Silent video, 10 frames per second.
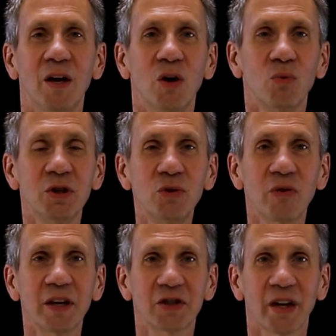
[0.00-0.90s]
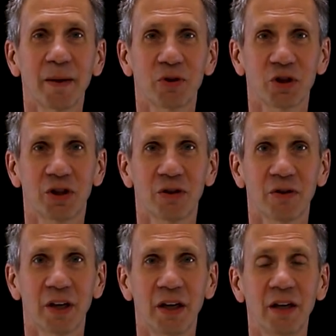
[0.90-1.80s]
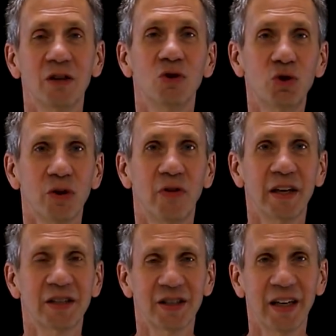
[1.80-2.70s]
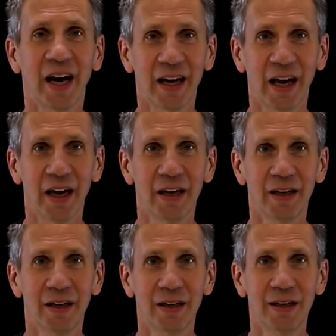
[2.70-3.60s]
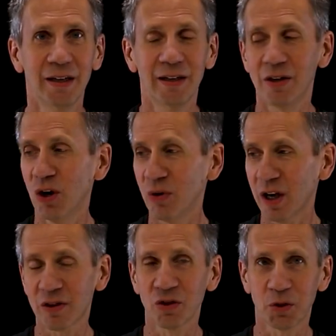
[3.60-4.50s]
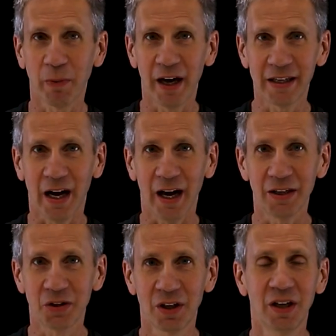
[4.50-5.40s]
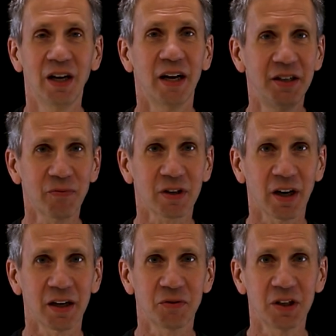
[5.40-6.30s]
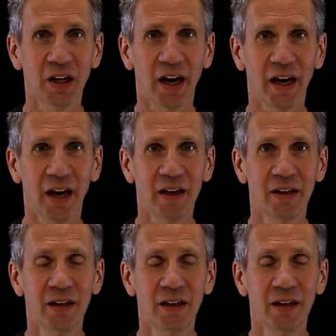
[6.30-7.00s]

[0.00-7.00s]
When you think cybersecurity, you should think CIA. No, not those spy guys, a different kind of CIA.